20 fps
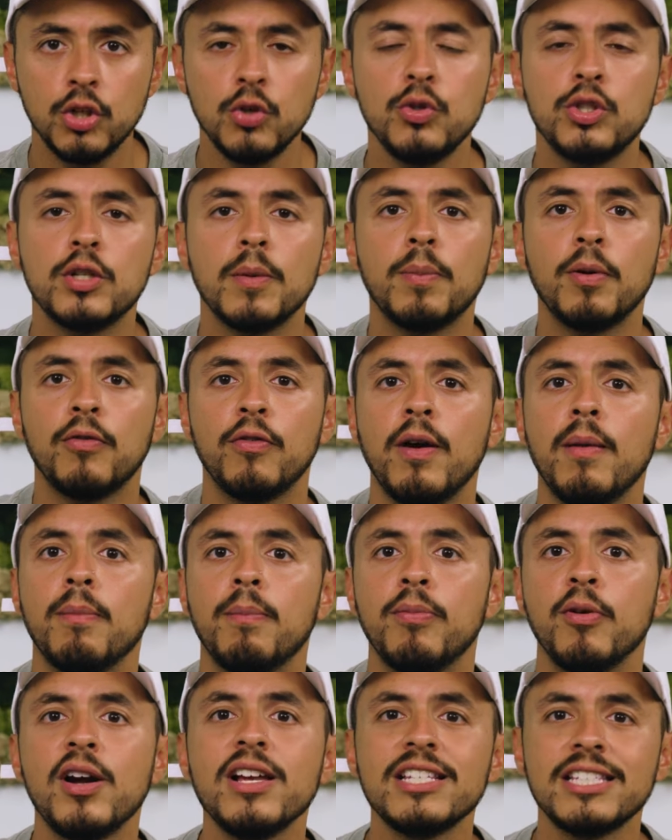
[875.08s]
do to
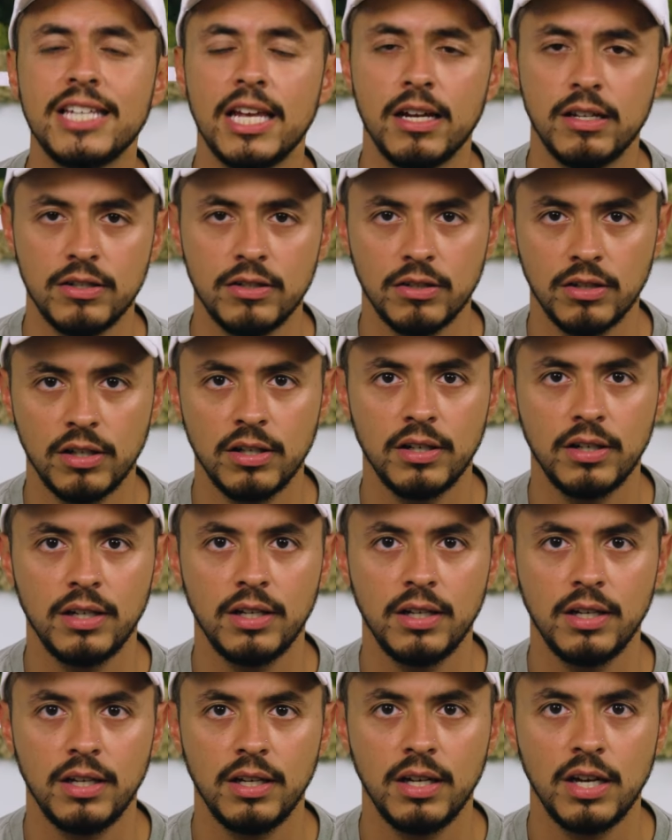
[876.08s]
prevent breast cancer
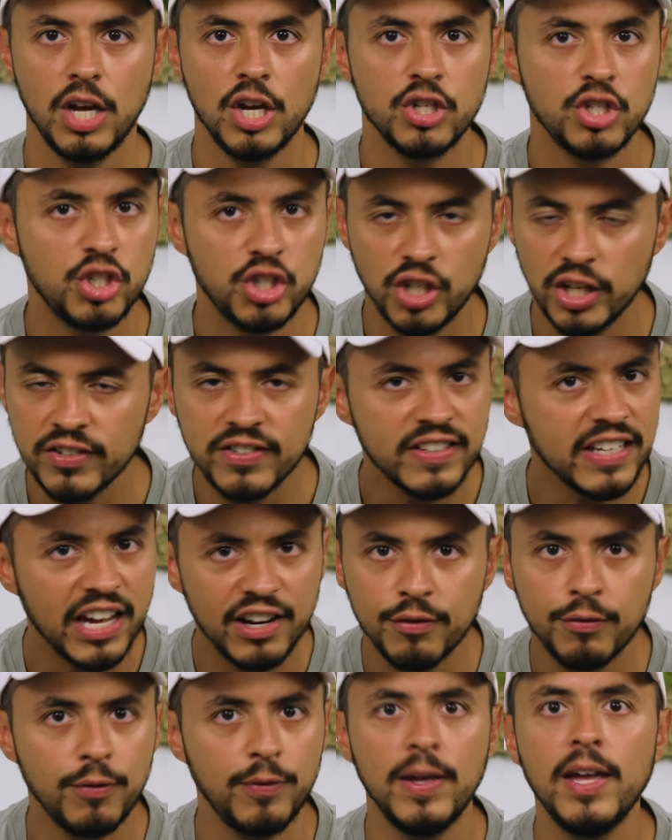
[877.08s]
is just
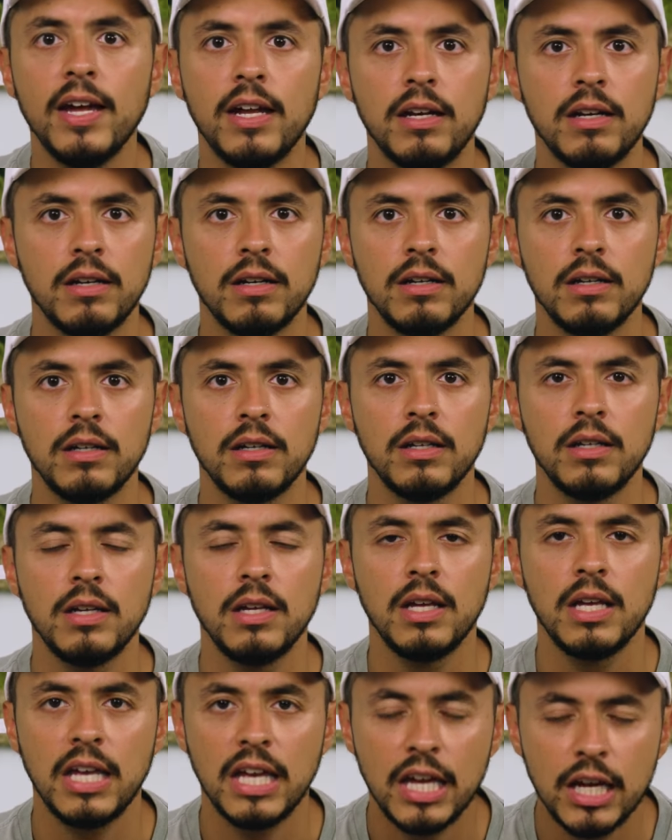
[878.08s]
get fit.
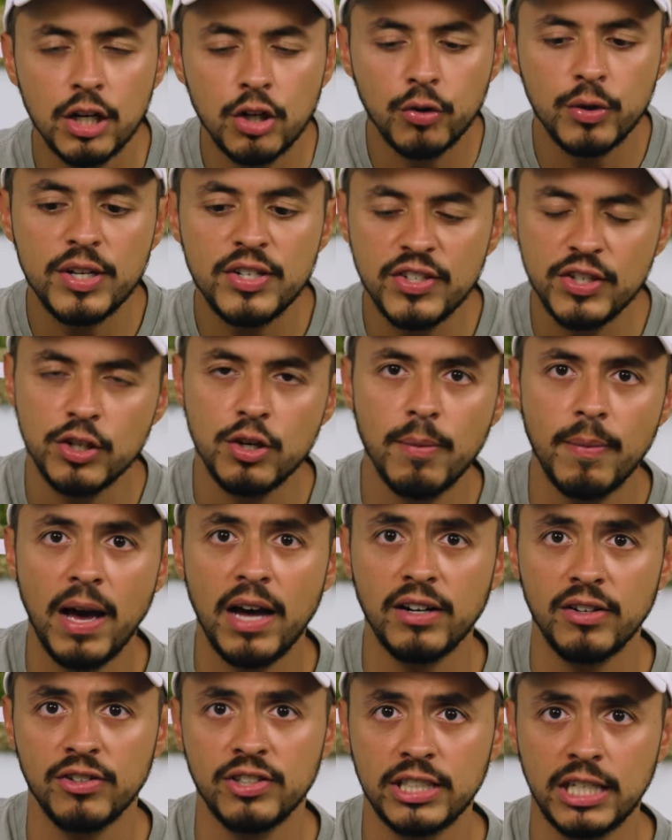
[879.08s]
Increasing your
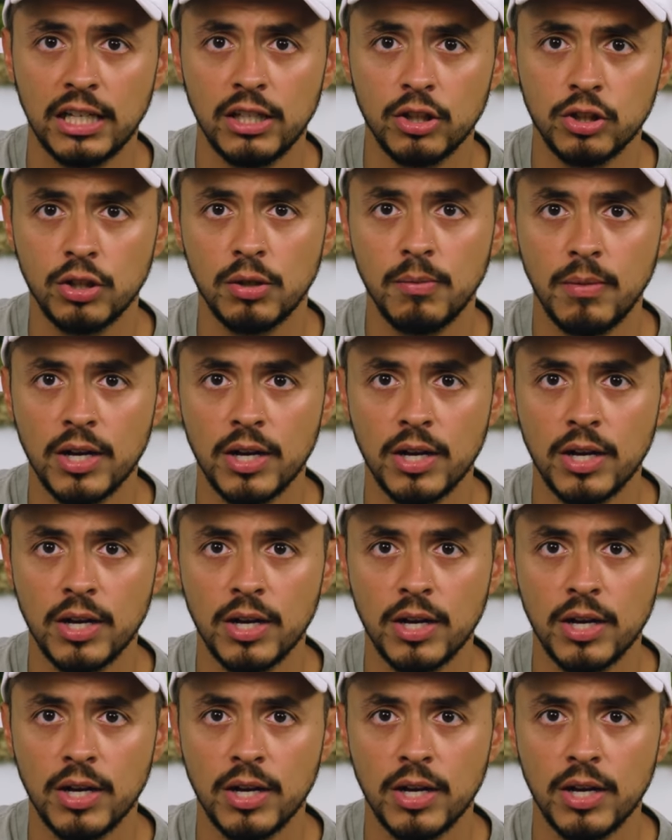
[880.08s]
amount of skeletal